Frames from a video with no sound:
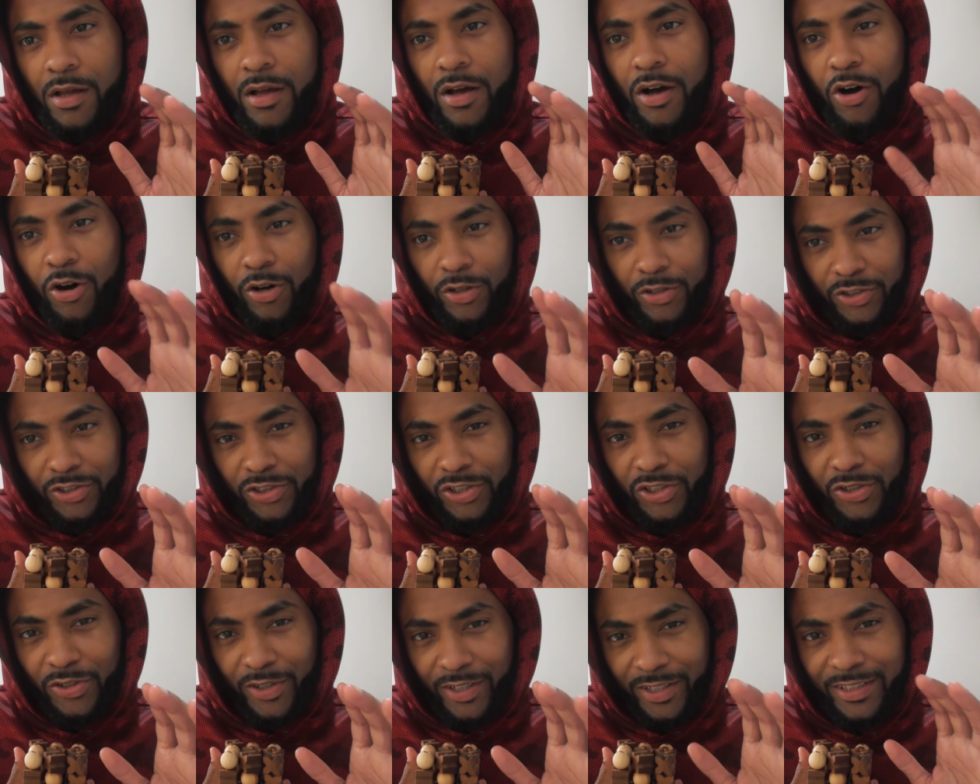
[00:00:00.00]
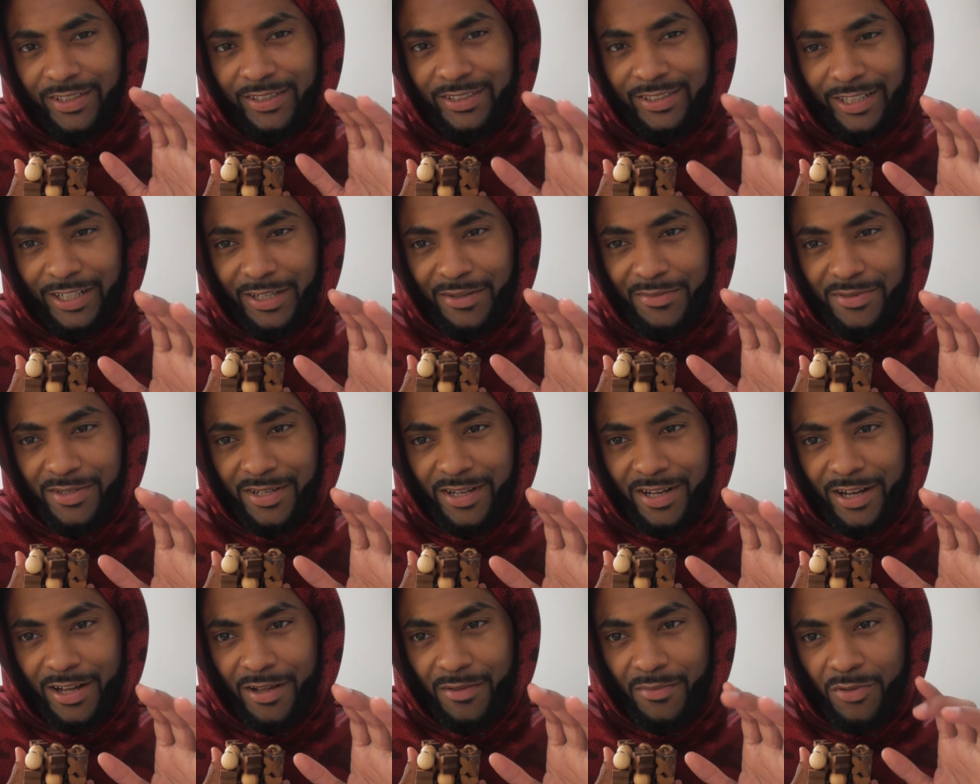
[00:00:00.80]
also at the same
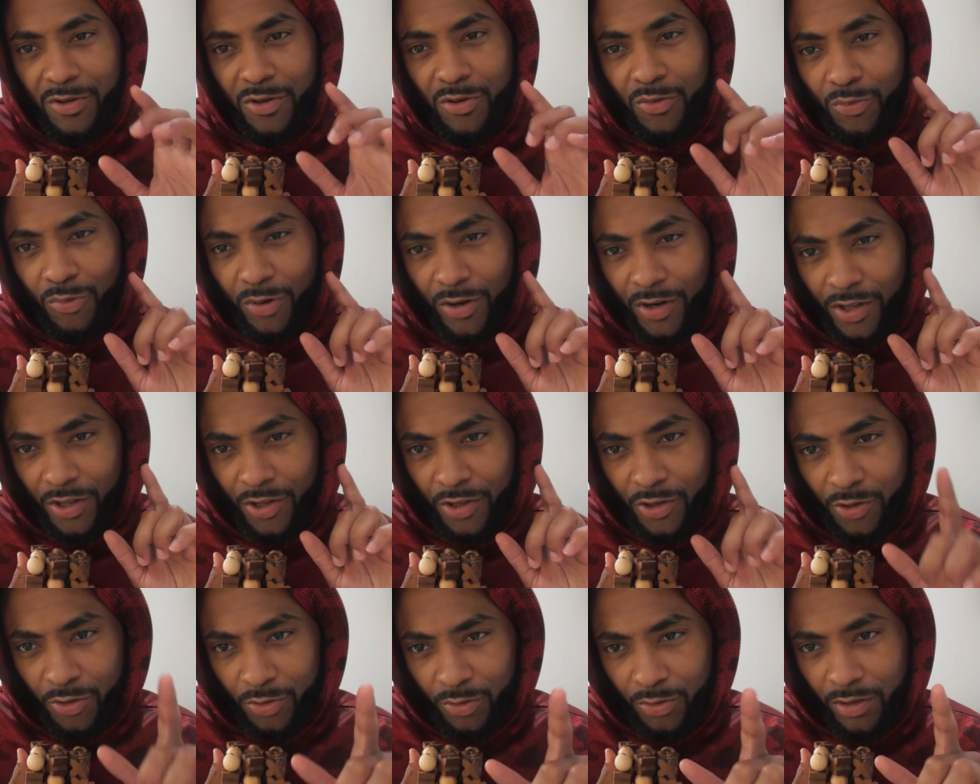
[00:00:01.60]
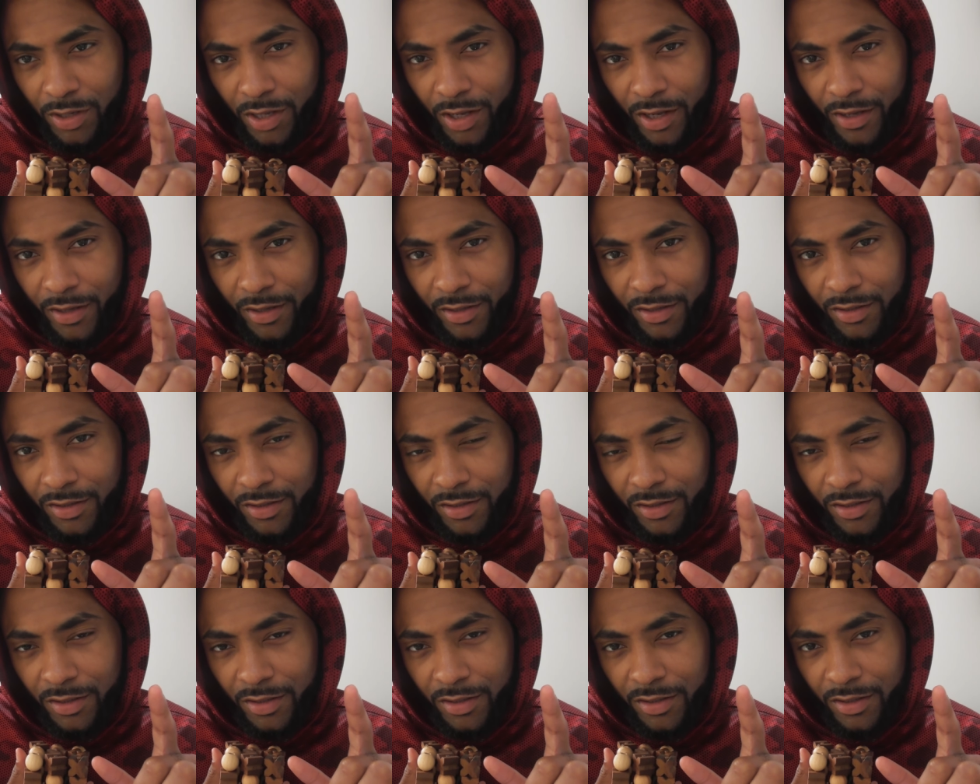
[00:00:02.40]
time. What do you like?
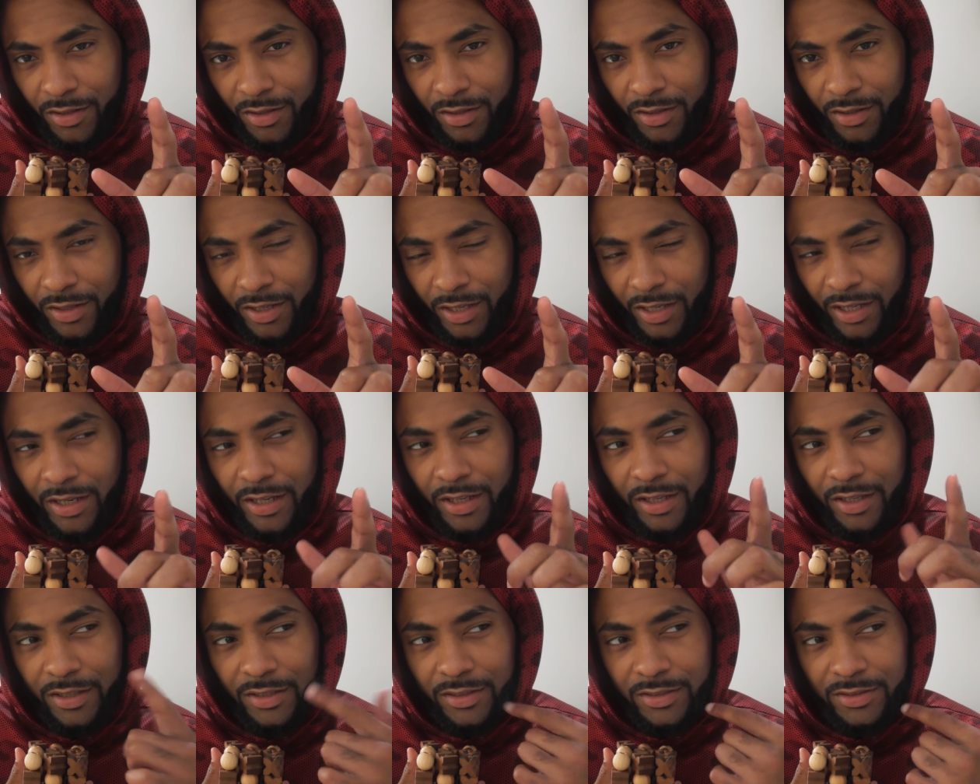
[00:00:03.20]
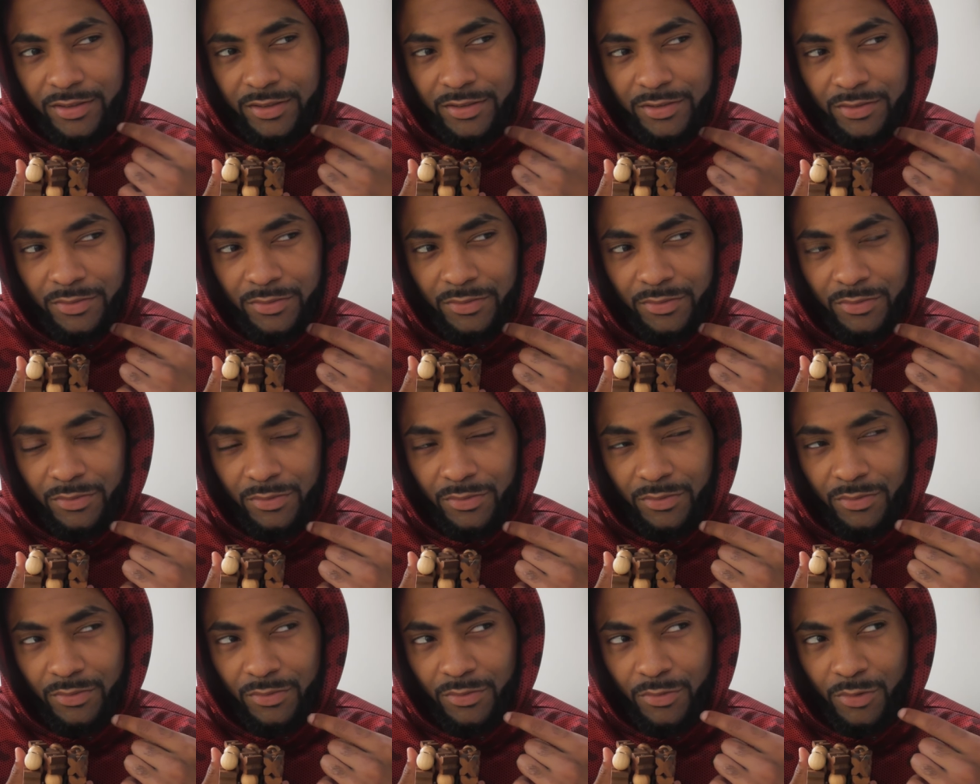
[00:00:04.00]
And is
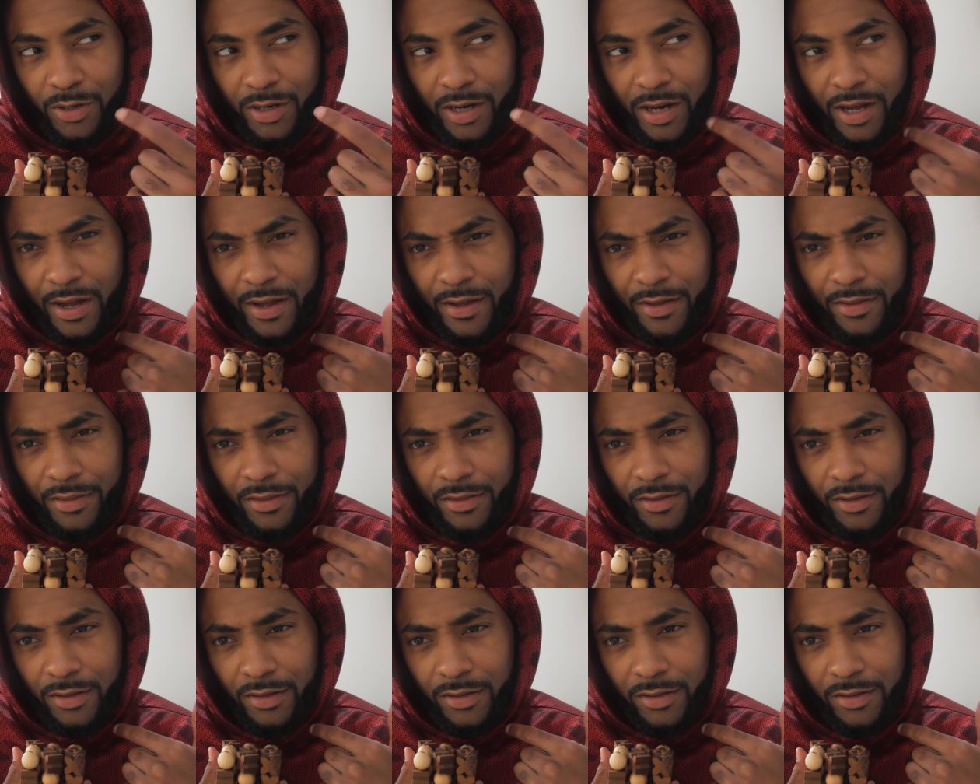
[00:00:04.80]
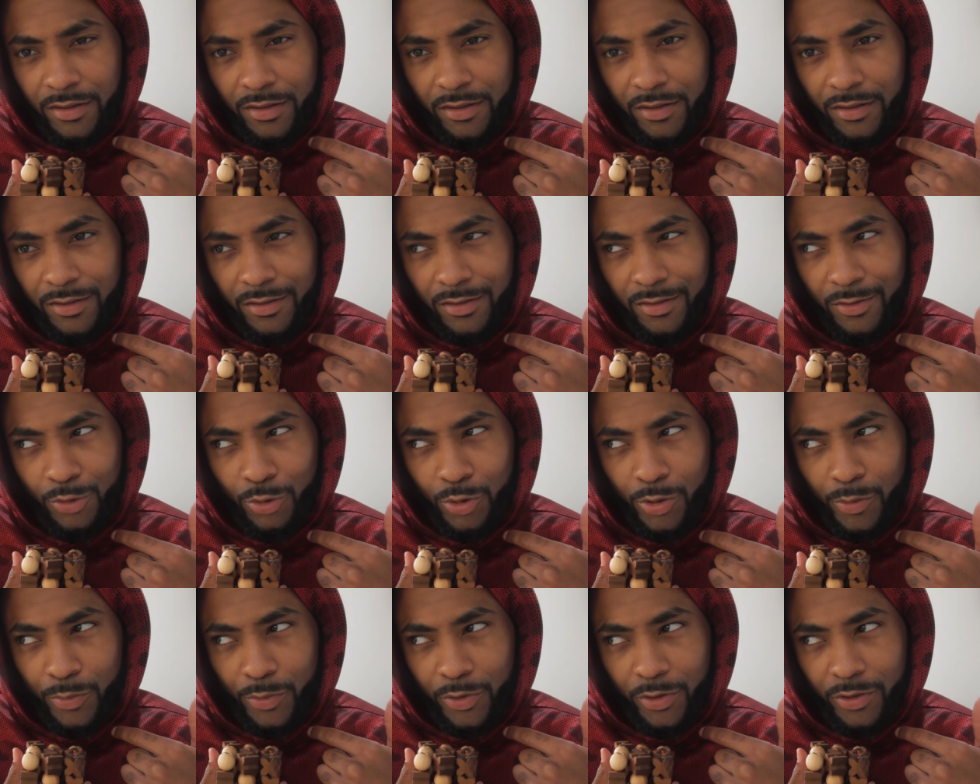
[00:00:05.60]
what I think
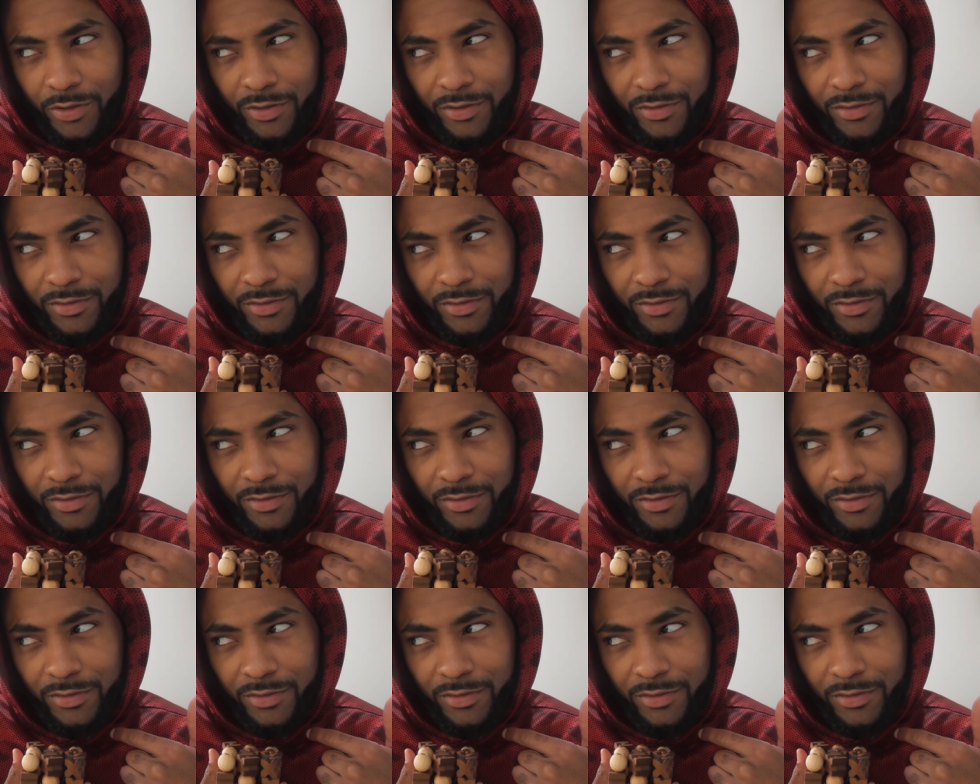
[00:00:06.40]
normal?